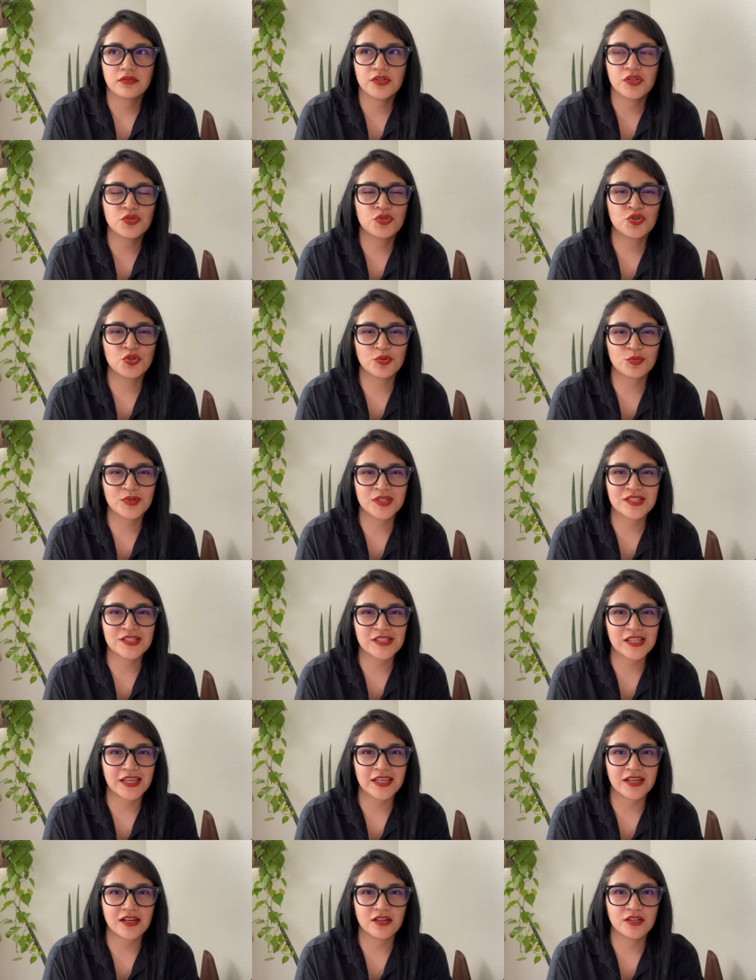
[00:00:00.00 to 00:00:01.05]
YouTube is
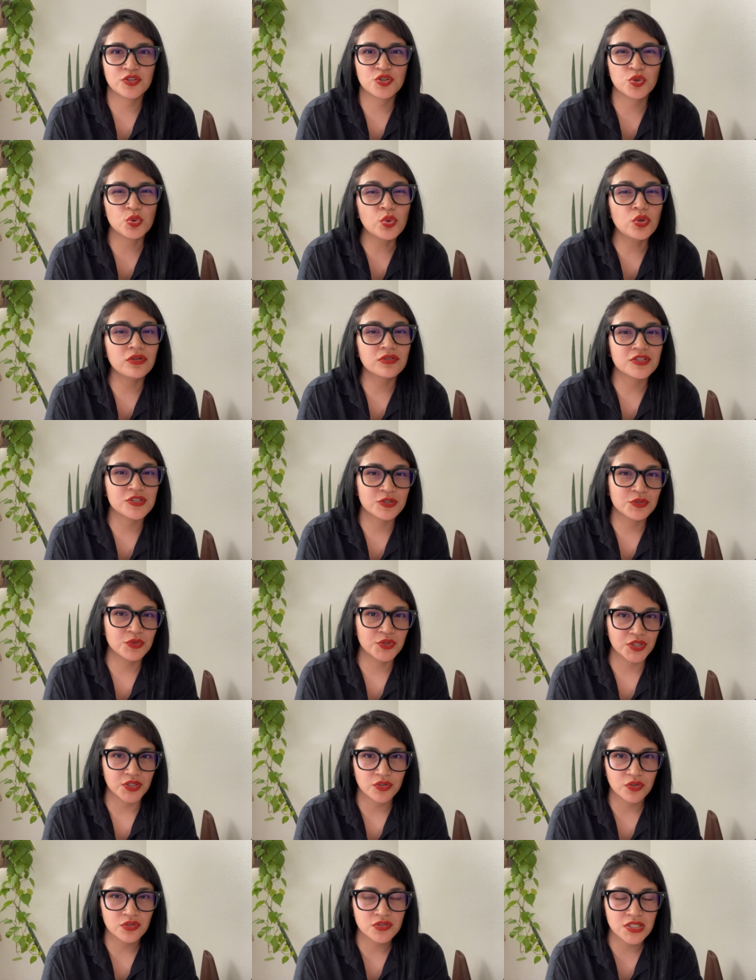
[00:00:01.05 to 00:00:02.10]
like a tool too,
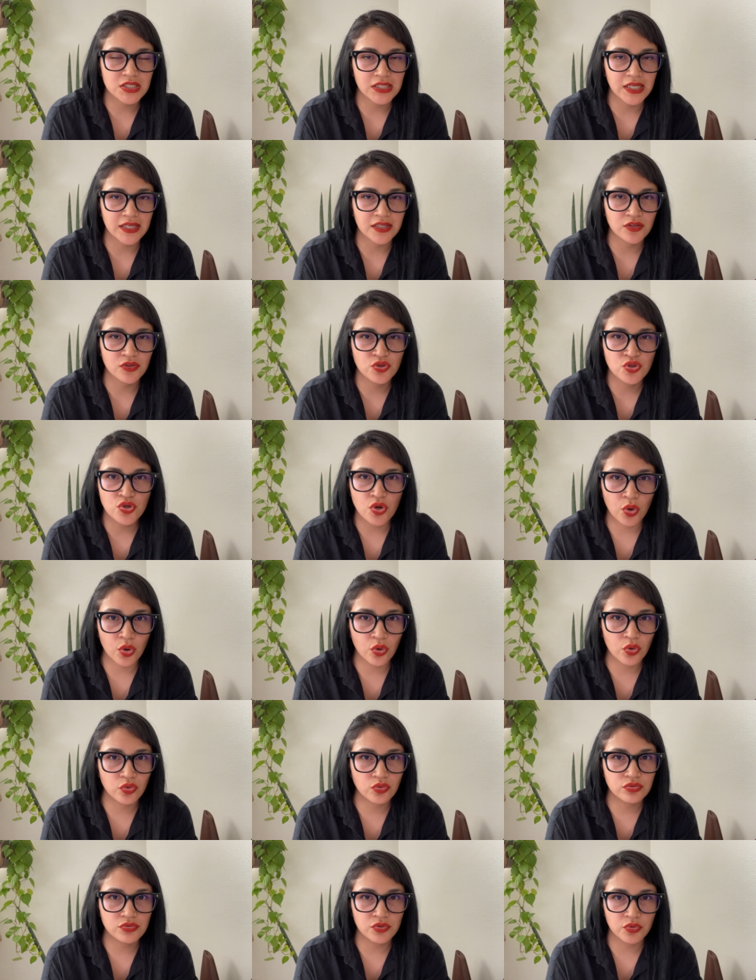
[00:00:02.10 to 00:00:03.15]
to like
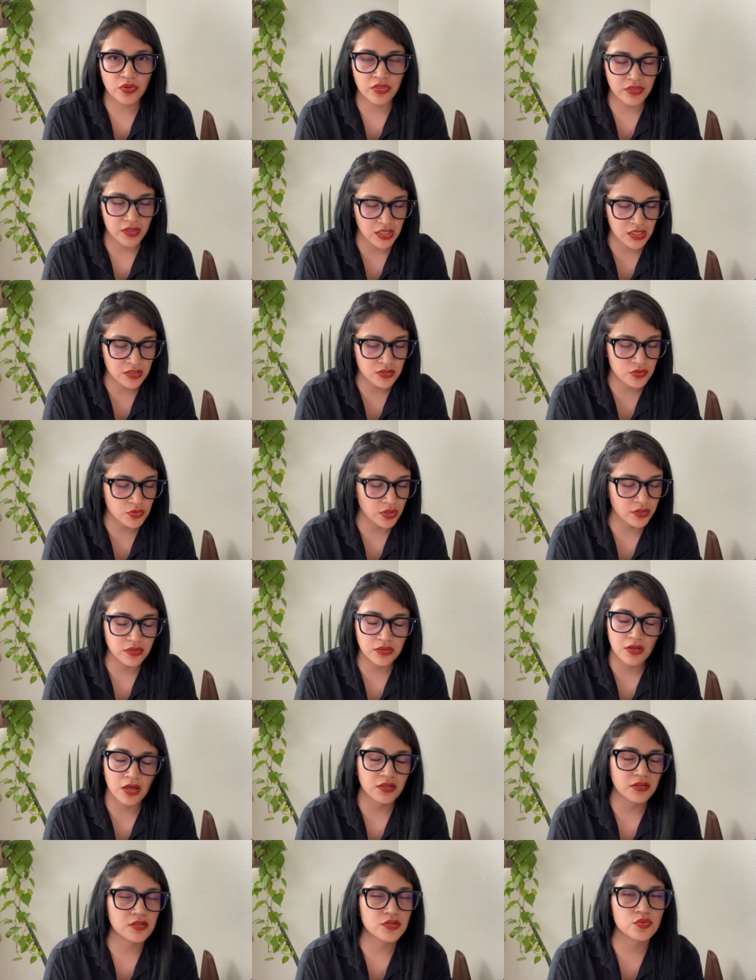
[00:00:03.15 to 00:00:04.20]
know new things. So I
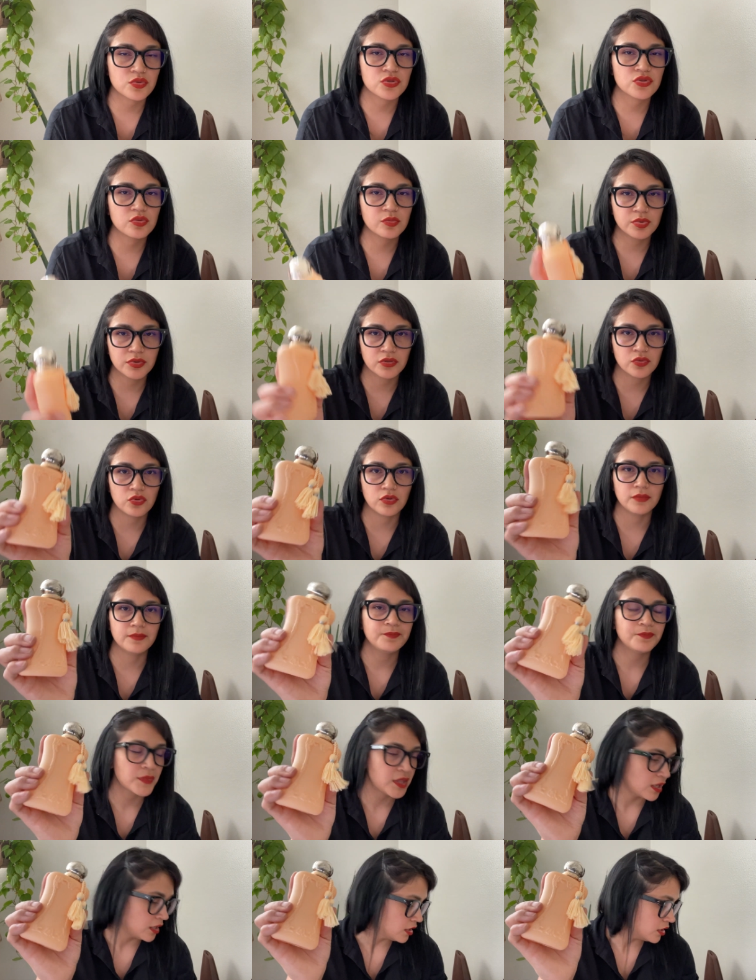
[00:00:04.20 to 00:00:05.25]
thought this was super cool.
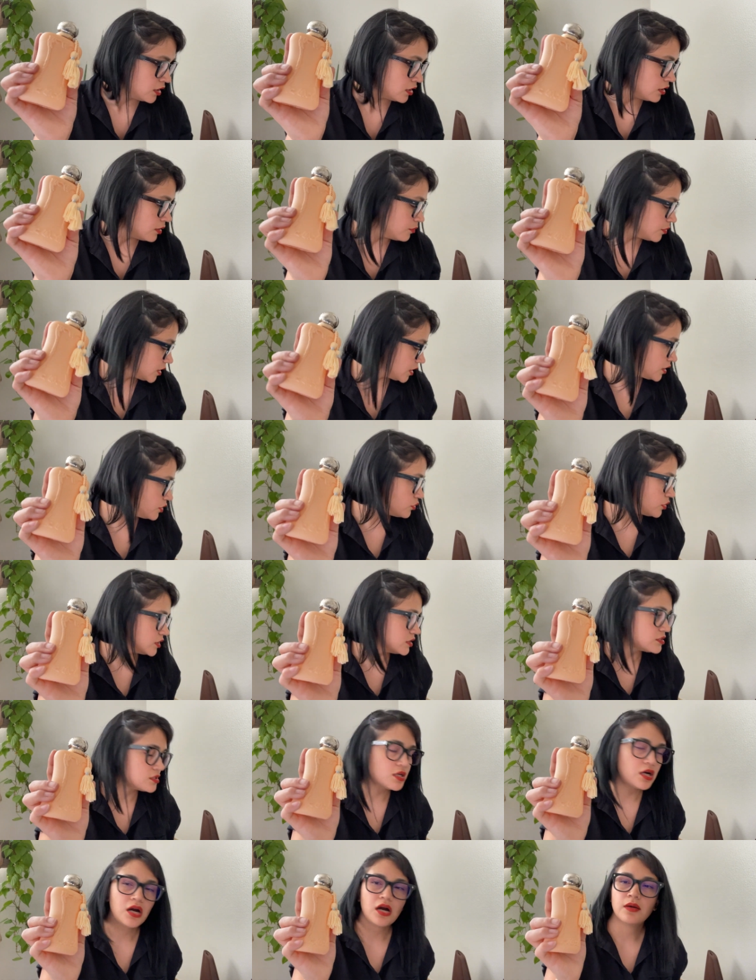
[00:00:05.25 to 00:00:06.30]
But
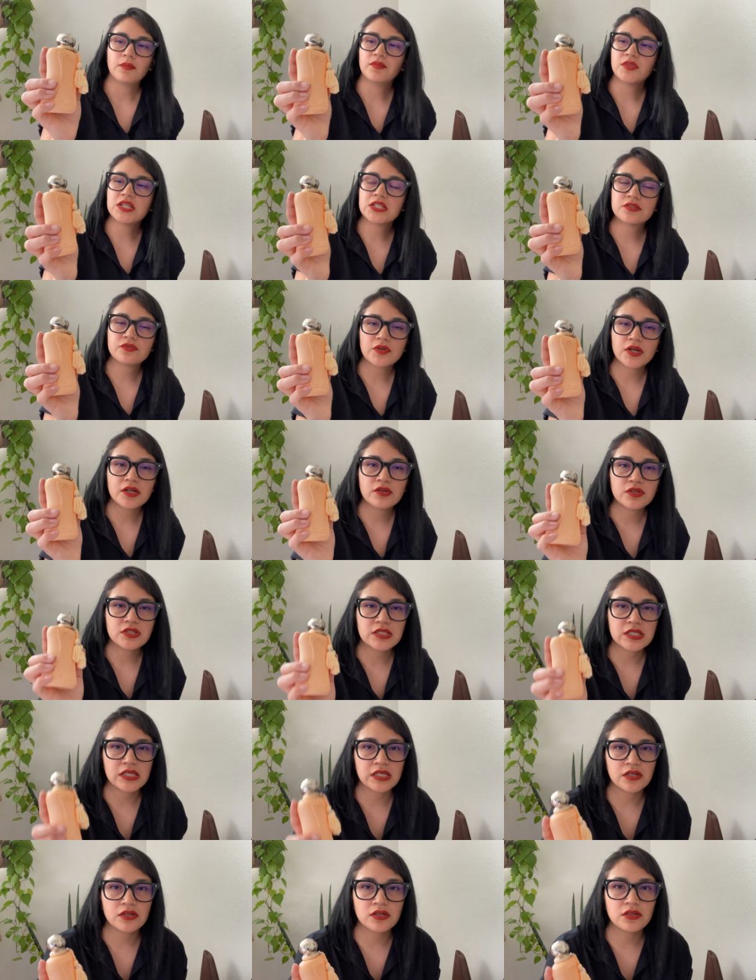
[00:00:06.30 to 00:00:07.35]
anyways, this fragrance
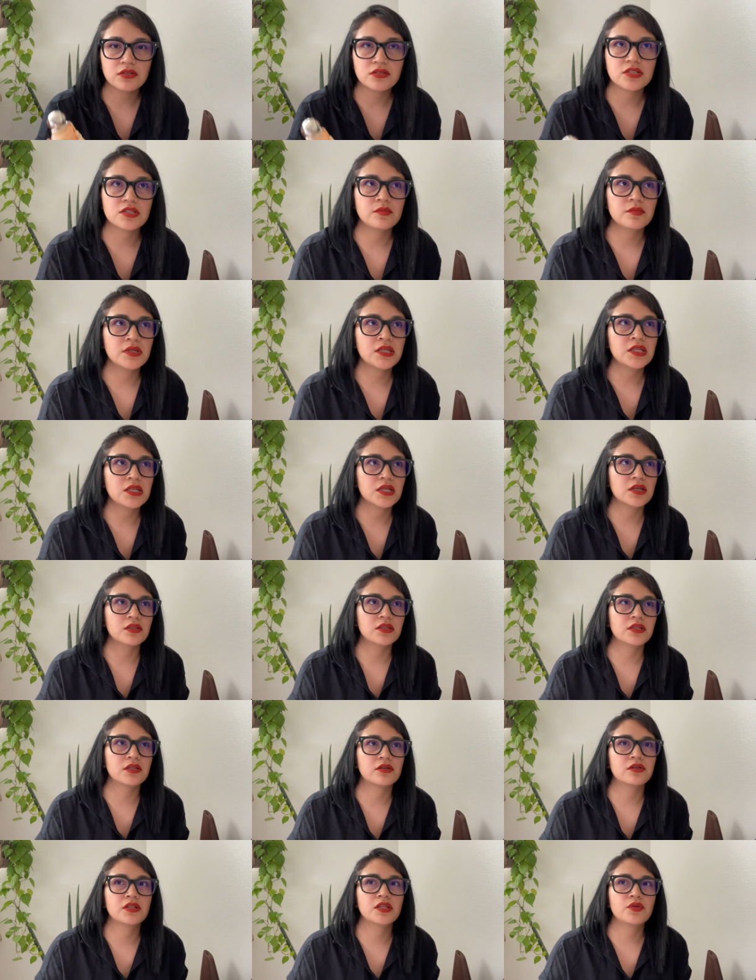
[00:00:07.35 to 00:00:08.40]
here, to me, it
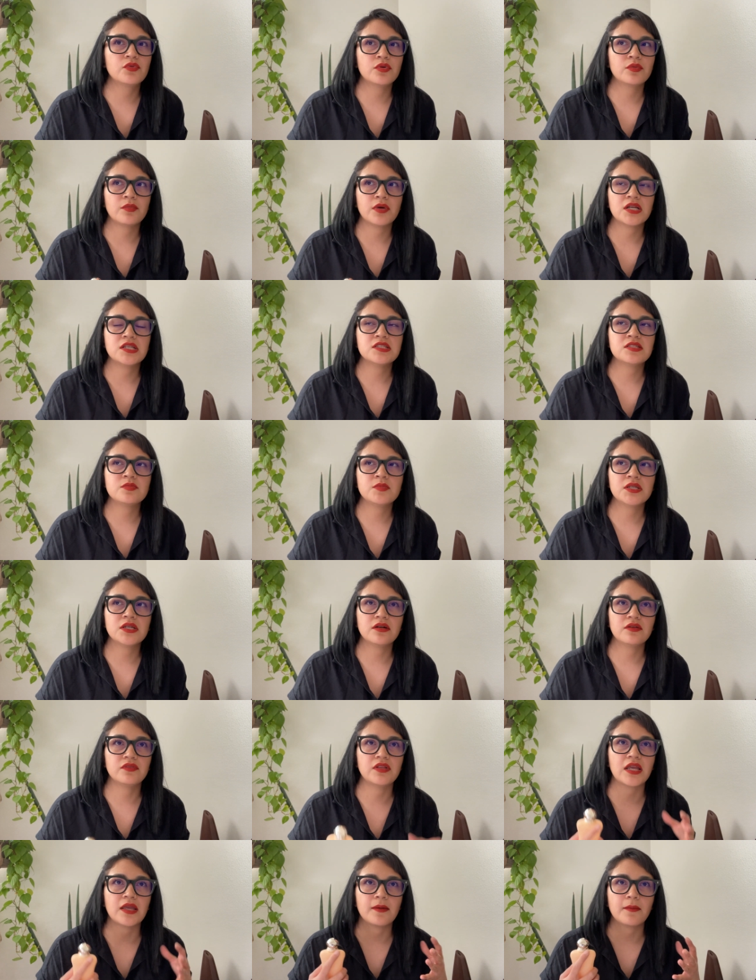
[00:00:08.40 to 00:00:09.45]
literally reminds me
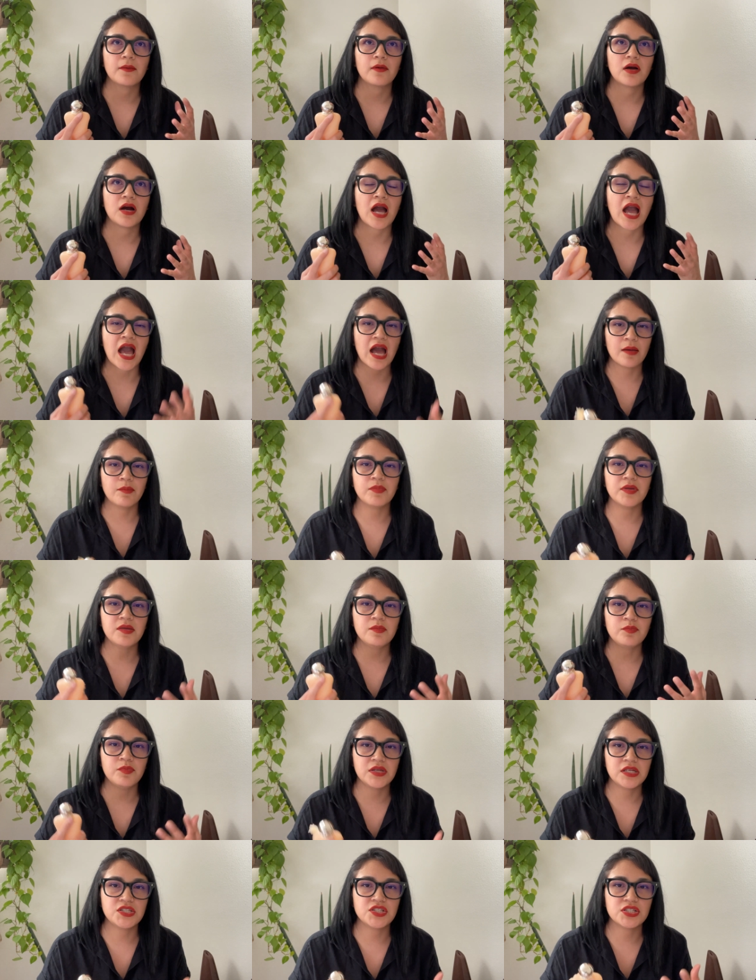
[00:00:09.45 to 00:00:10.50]
of like a
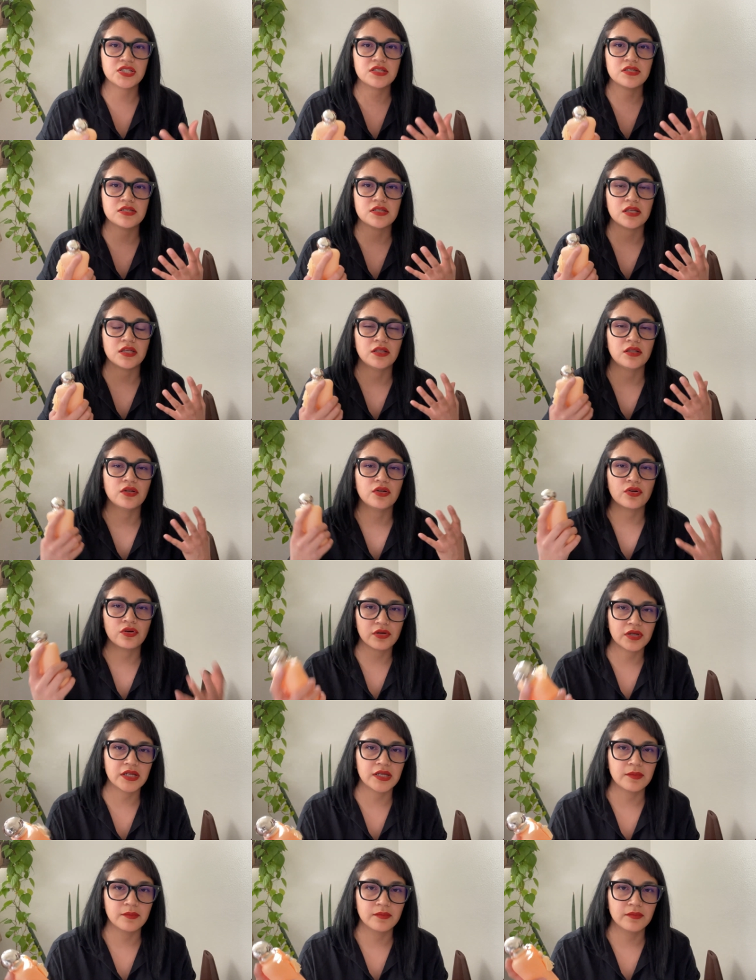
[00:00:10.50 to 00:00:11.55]
happy peaches and
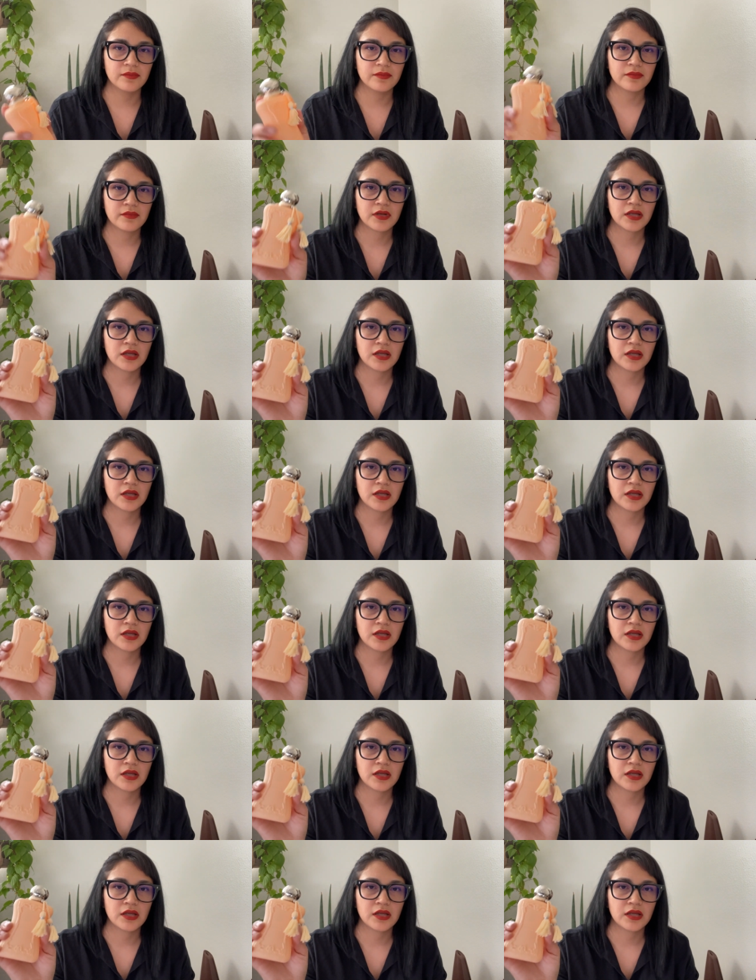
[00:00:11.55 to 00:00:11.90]
cream.